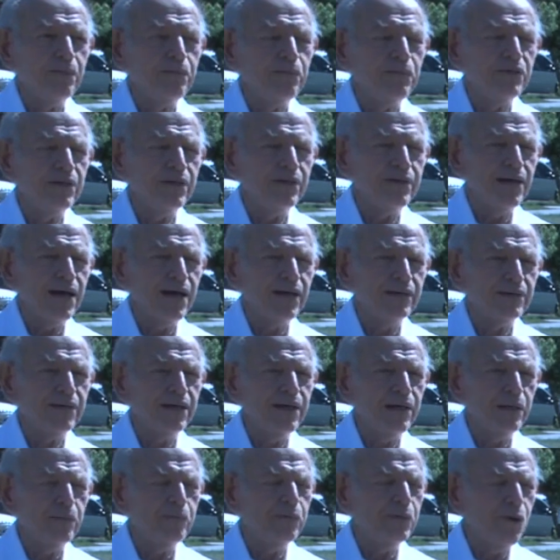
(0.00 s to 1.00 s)
did not
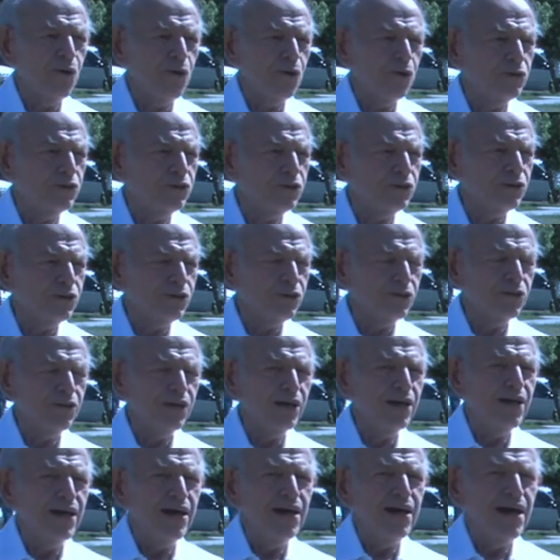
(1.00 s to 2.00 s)
keep kosher,
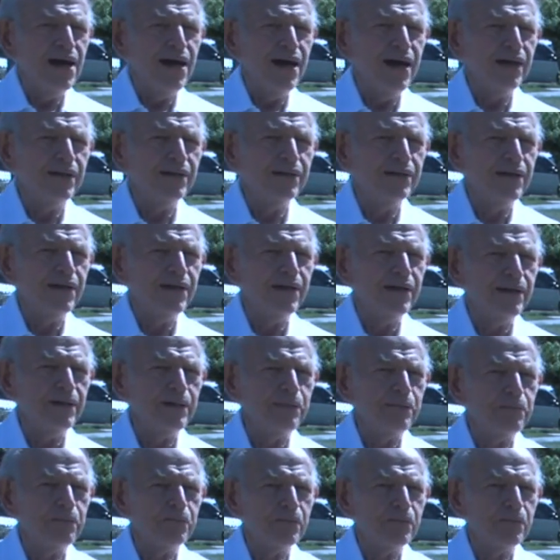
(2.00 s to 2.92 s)
and they